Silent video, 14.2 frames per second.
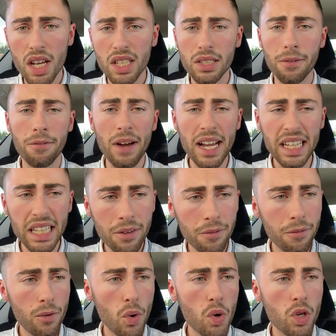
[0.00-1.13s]
to thank him
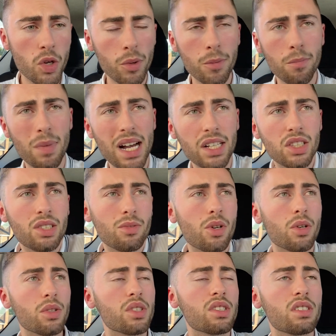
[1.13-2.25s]
for coming back to
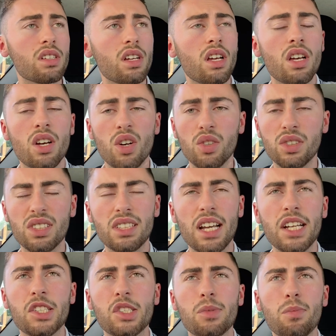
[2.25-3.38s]
us under
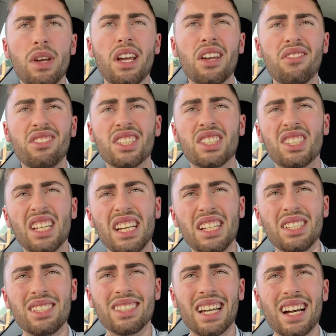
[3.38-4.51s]
Dean Smith in the
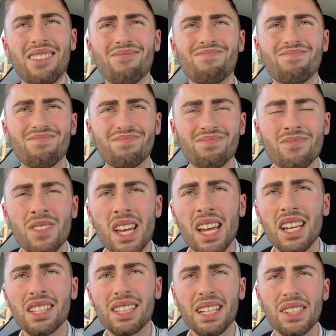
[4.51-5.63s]
season that
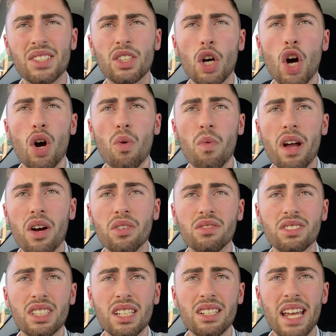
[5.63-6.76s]
didn't start well
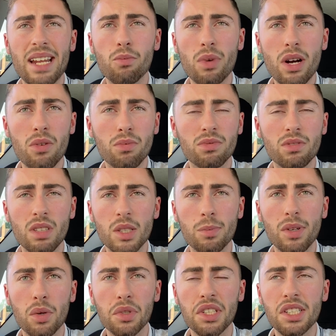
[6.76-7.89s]
and didn't end well, let's
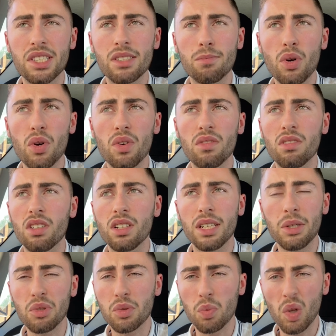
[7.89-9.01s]
be honest. But he
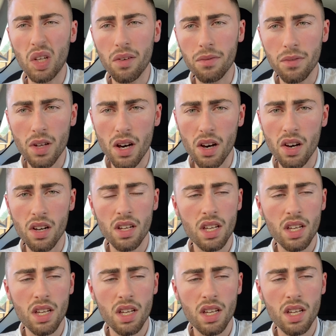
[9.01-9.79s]
was one of the